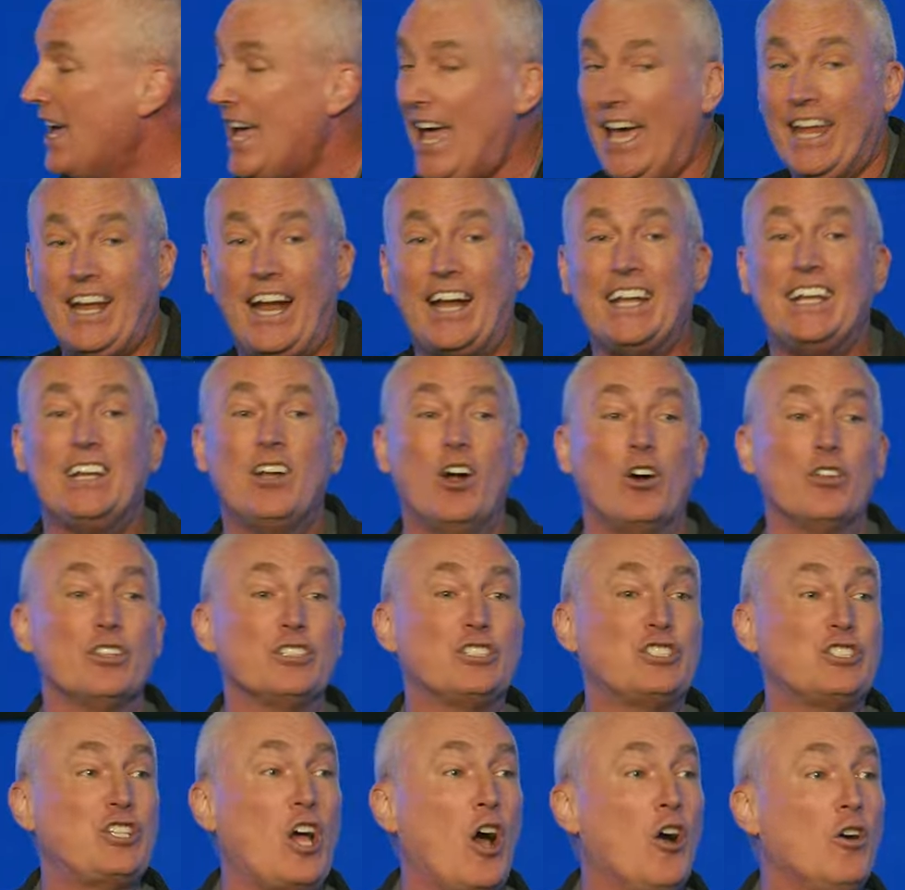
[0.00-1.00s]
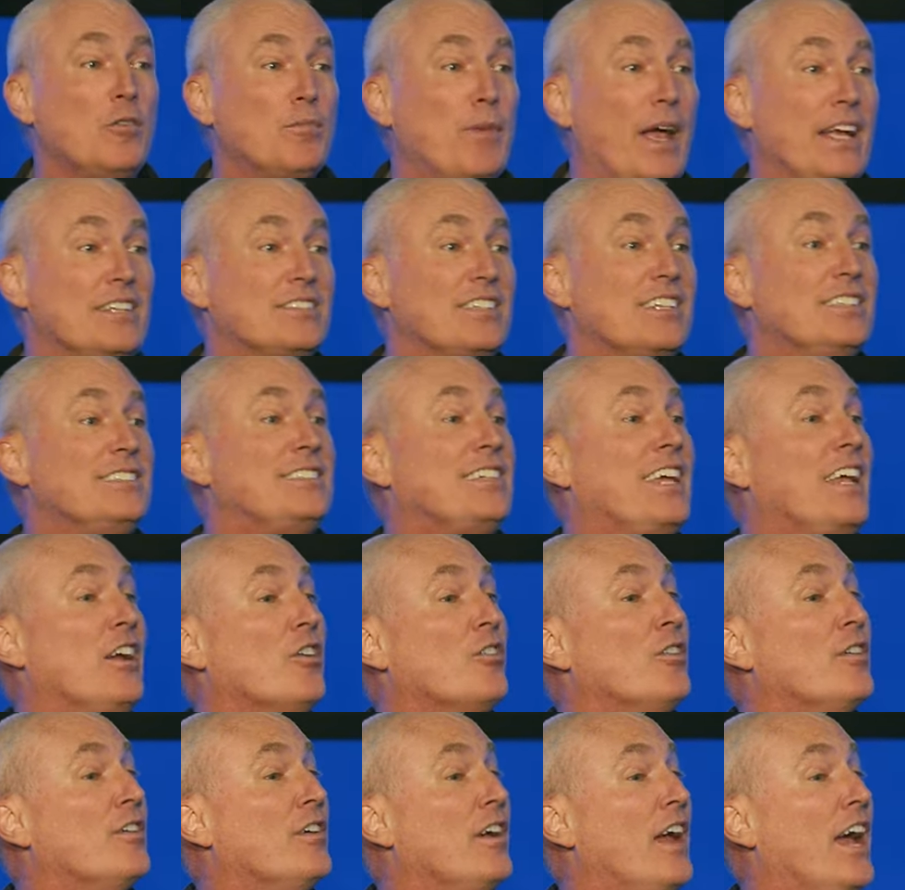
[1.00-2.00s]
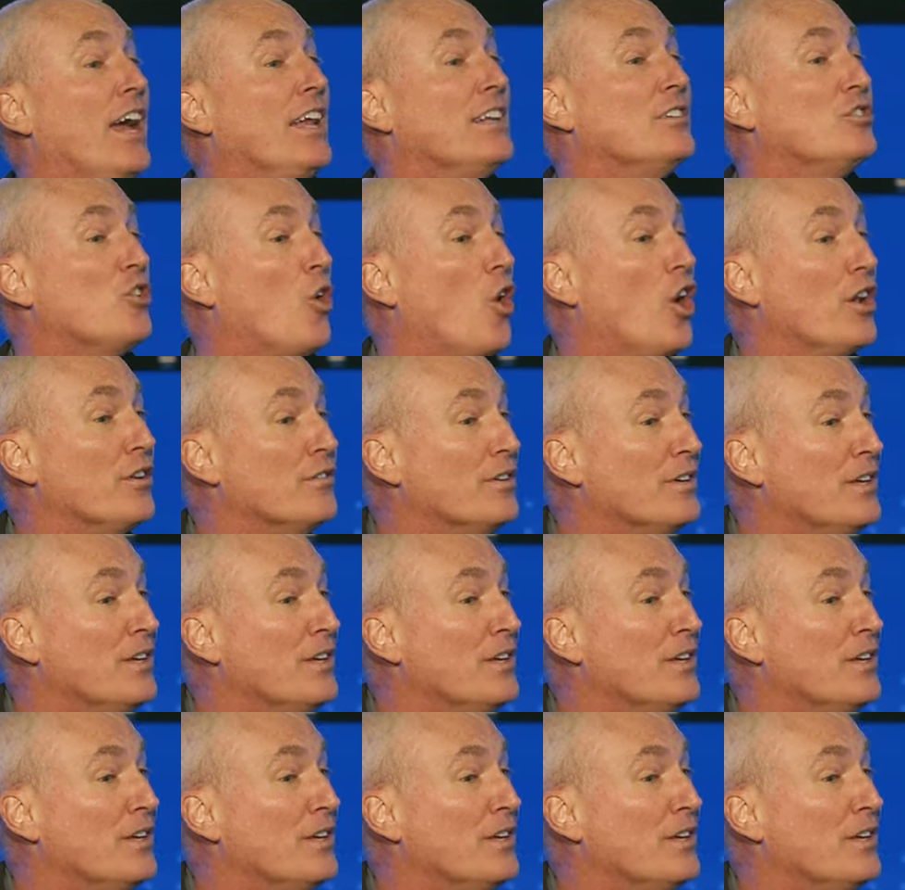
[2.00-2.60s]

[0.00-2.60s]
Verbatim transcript: and I need all the stonemasons here at dawn.